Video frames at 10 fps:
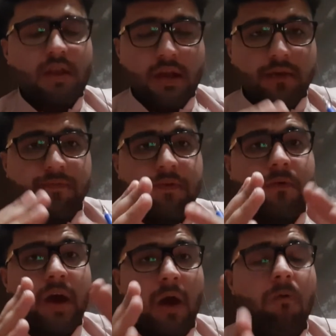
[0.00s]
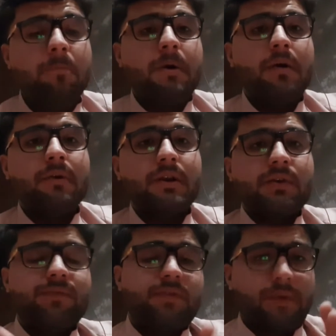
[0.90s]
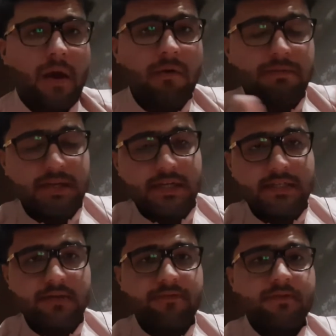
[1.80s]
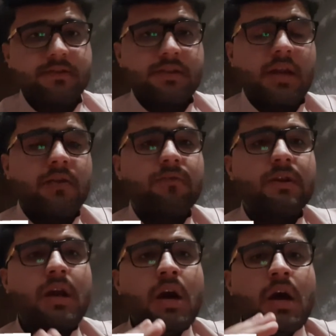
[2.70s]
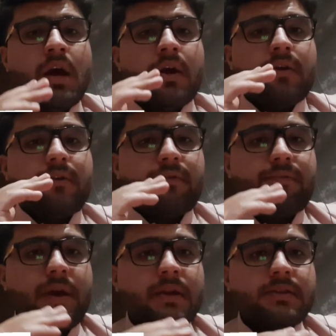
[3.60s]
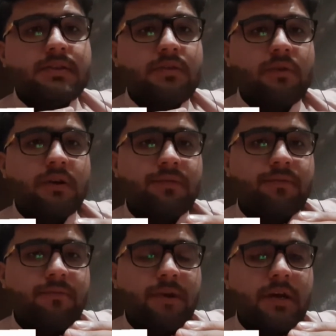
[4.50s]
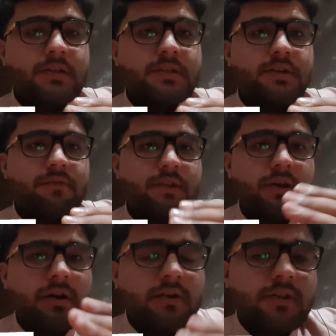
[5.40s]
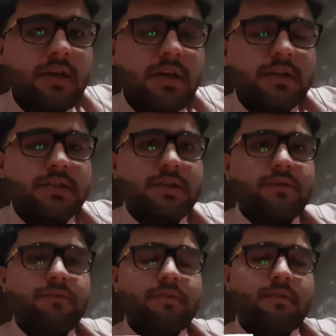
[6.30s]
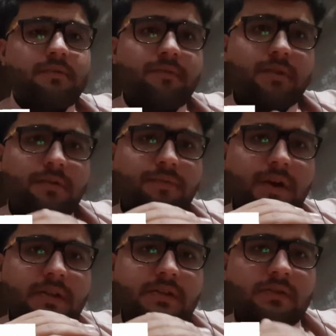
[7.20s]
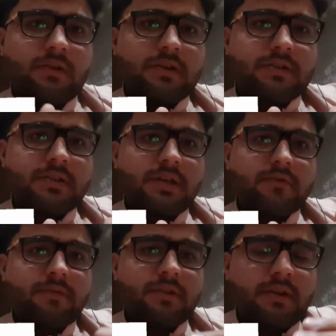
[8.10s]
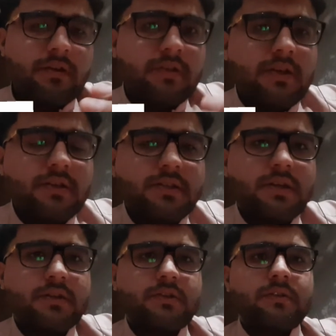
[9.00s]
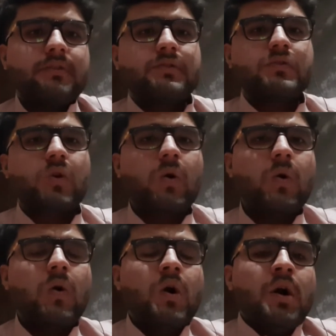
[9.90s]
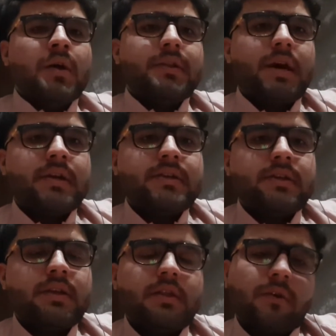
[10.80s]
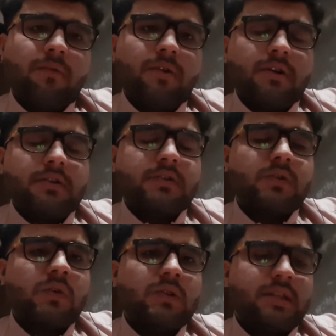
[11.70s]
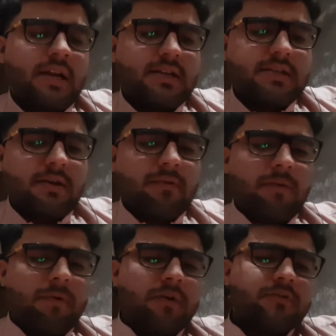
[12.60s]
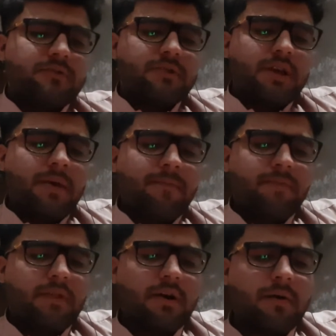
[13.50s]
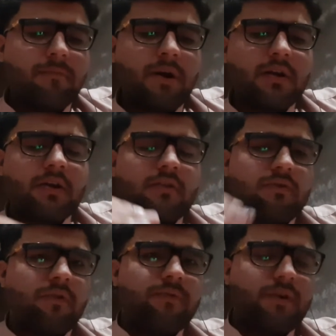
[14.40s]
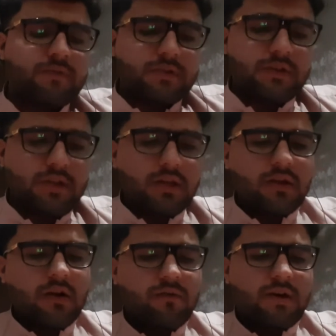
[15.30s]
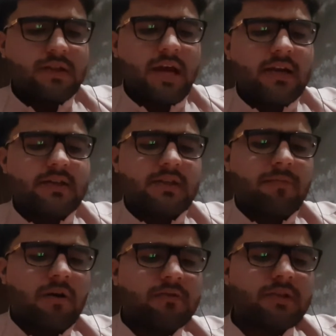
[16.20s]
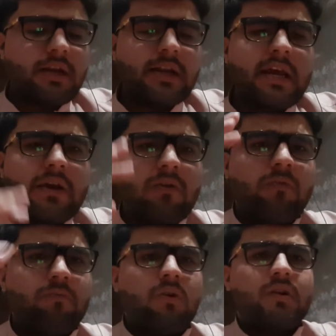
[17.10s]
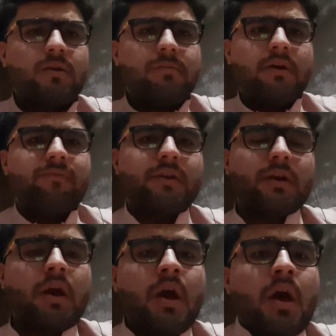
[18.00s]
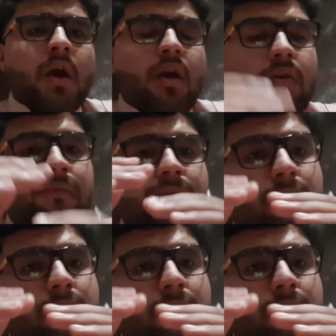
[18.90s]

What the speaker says: If you have a power, if you have a military force, then you will defense your country with another country, defense your state with another state. So that is in the world. So that is all about to the Marginto views. The third one, that is about the lack of moral behavior. If